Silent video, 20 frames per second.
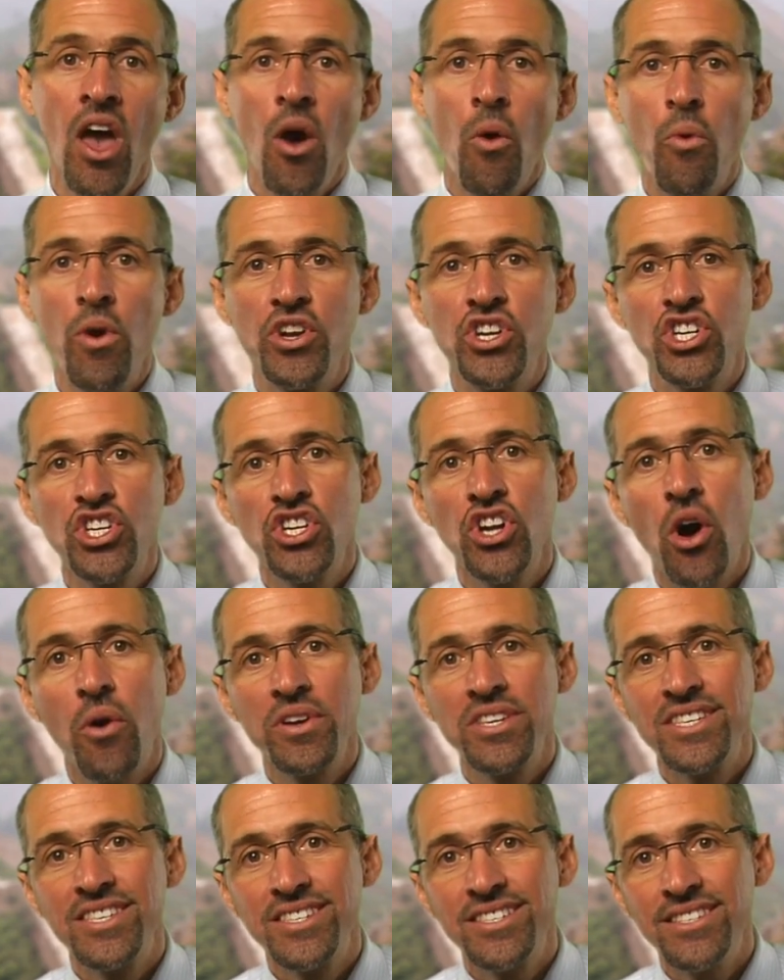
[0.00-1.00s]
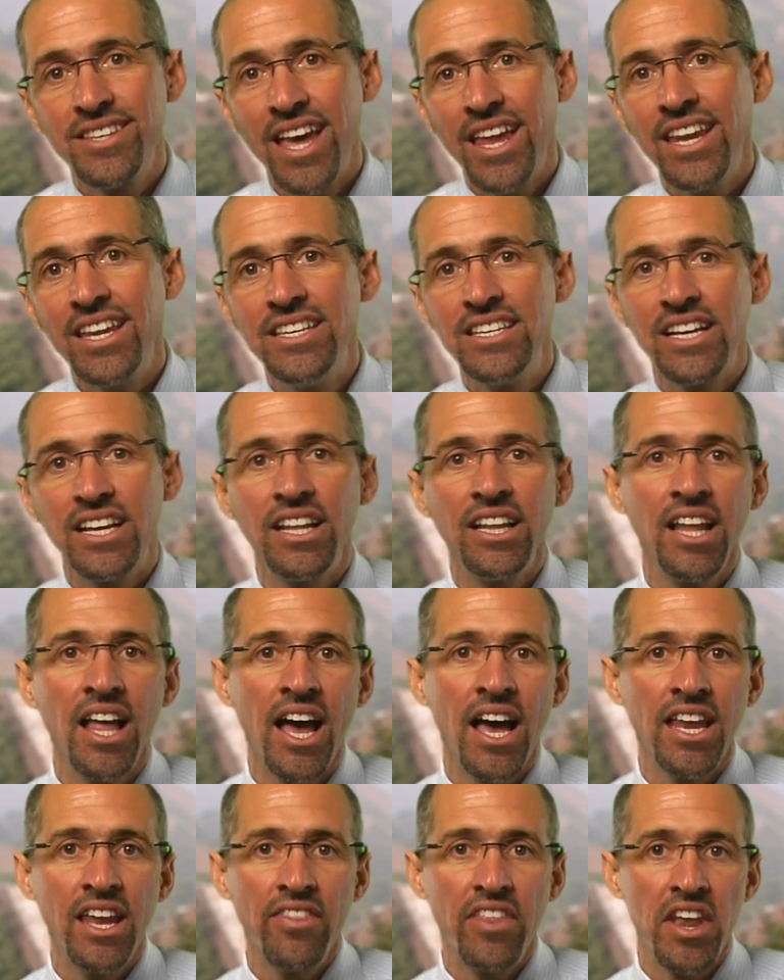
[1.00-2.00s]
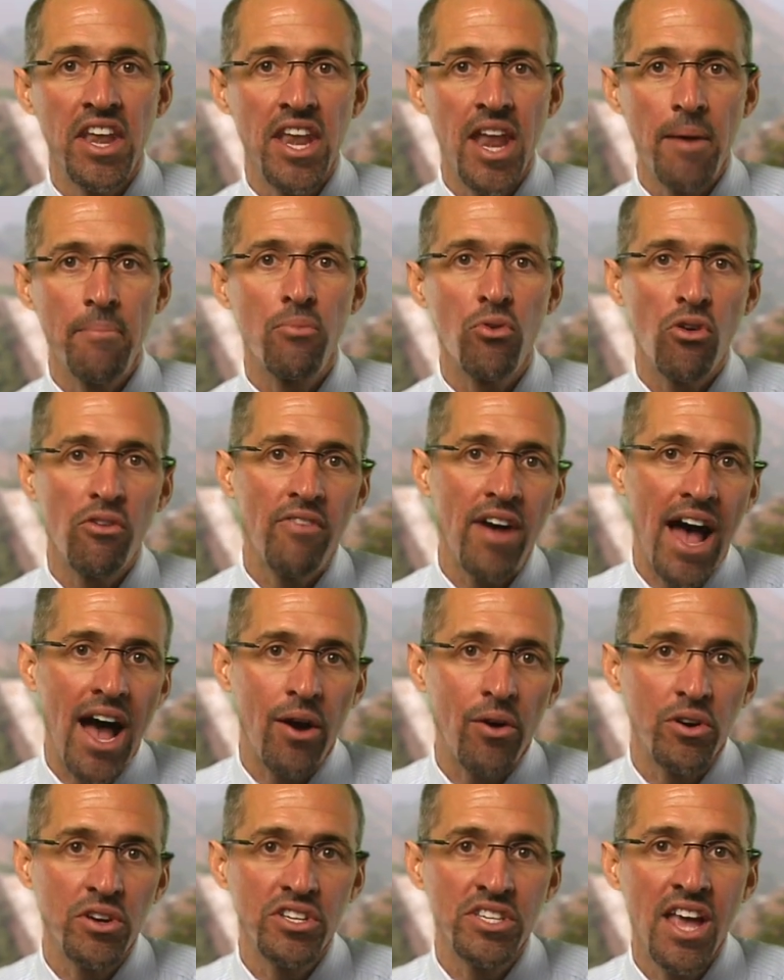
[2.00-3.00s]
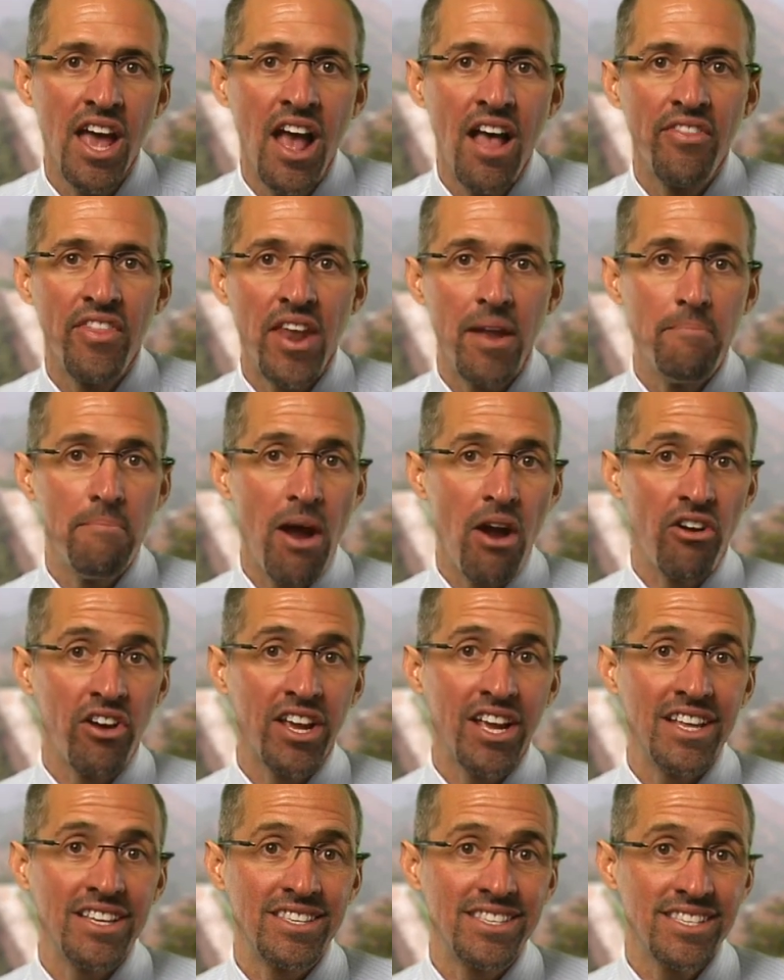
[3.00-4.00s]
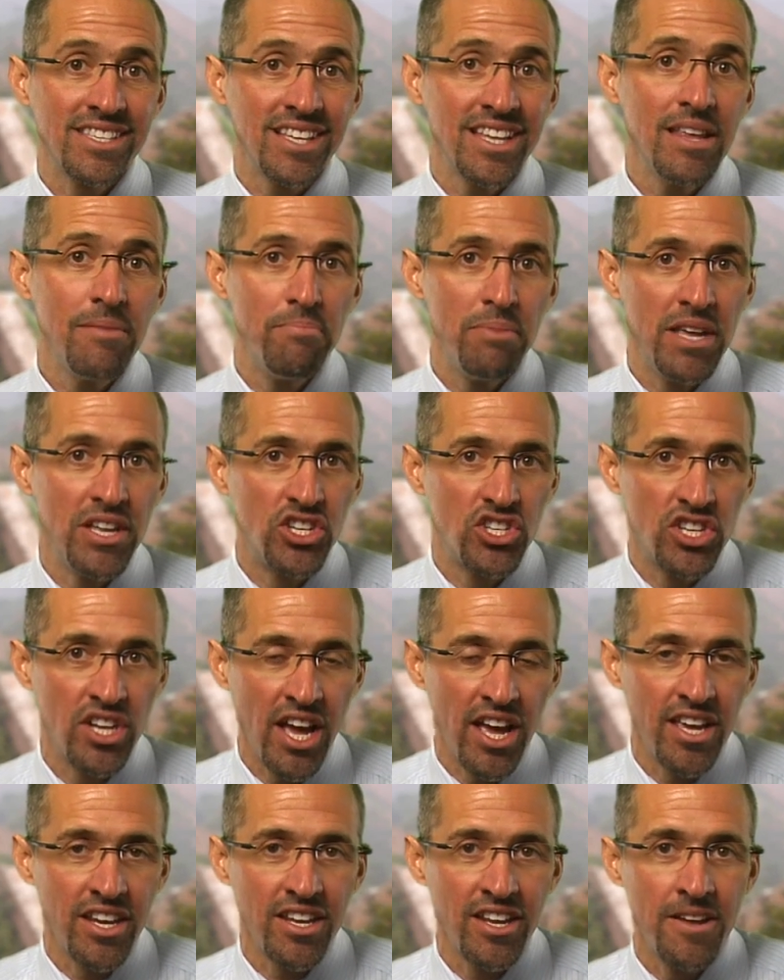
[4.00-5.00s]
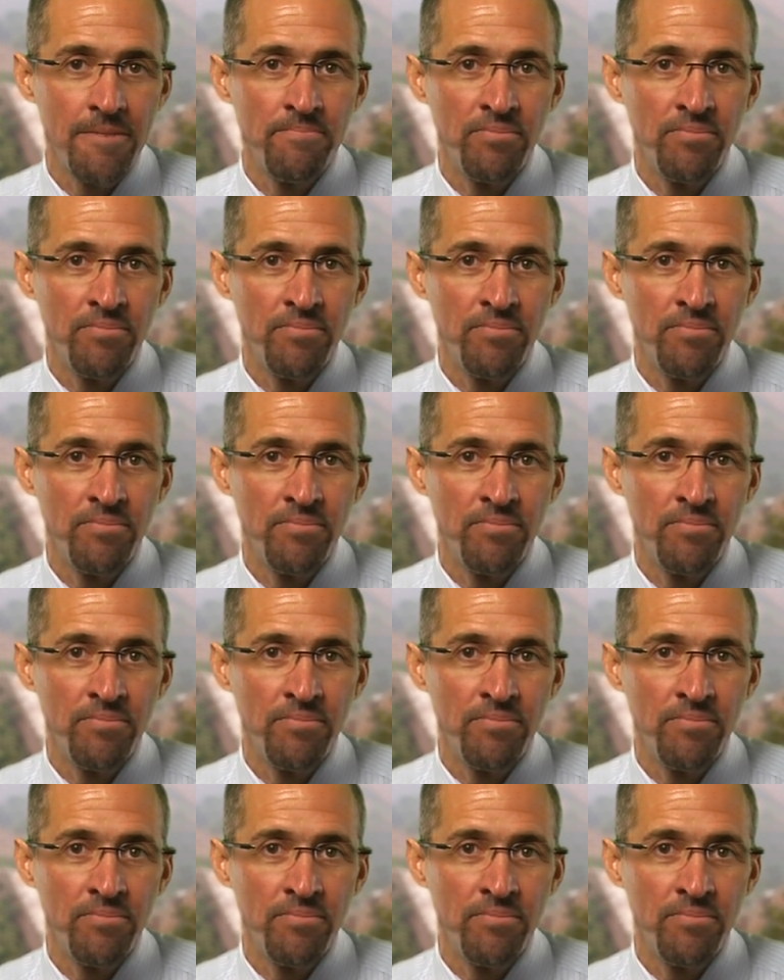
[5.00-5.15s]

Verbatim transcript: which show a steady decline in the number of hours that Americans sleep each night.